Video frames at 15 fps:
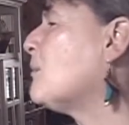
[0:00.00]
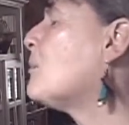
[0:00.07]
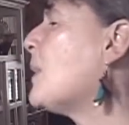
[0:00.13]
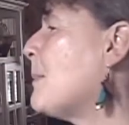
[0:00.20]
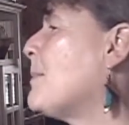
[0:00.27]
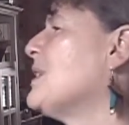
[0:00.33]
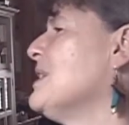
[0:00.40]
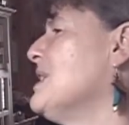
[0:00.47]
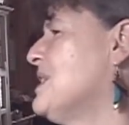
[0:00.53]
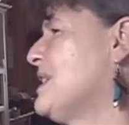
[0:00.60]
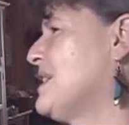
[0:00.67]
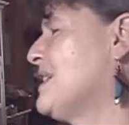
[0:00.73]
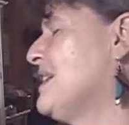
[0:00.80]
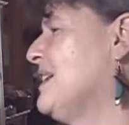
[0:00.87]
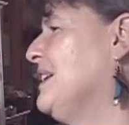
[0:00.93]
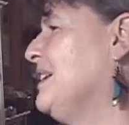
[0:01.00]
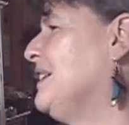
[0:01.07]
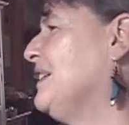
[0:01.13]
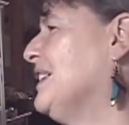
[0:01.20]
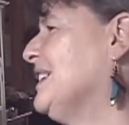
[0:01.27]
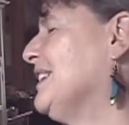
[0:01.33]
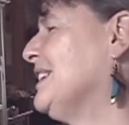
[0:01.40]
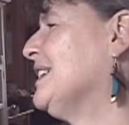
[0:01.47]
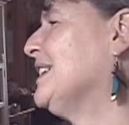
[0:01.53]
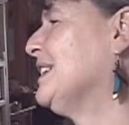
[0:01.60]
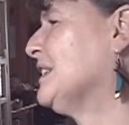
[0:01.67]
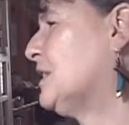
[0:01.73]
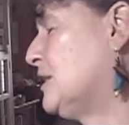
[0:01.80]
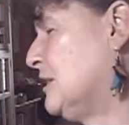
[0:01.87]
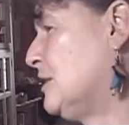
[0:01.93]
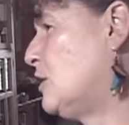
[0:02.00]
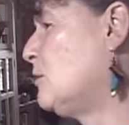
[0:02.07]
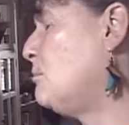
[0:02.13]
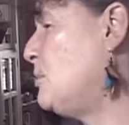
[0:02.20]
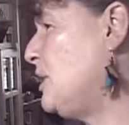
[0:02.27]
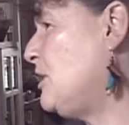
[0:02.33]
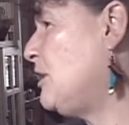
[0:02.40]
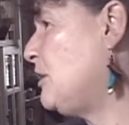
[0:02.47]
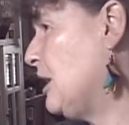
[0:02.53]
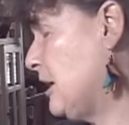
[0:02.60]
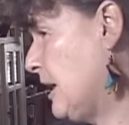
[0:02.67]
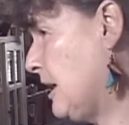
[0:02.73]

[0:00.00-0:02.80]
weapons to be